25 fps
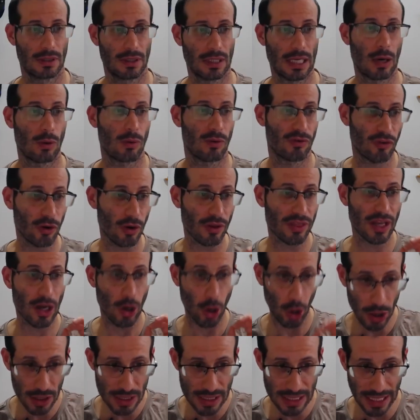Now, for the
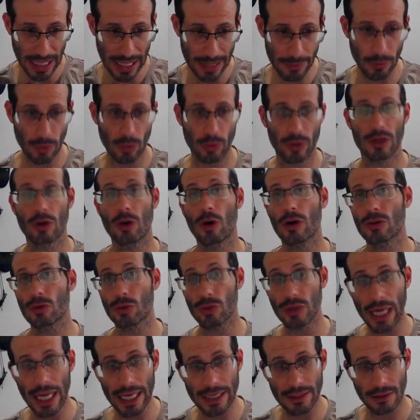host name, we're going to
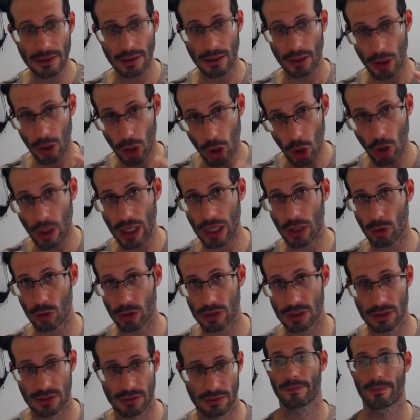write
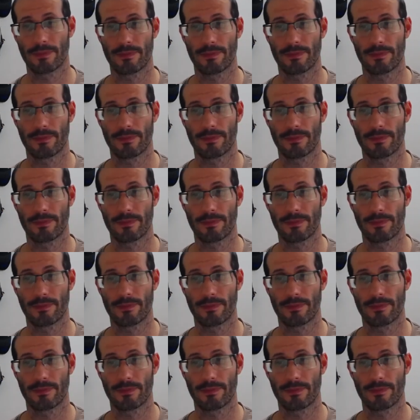localhost.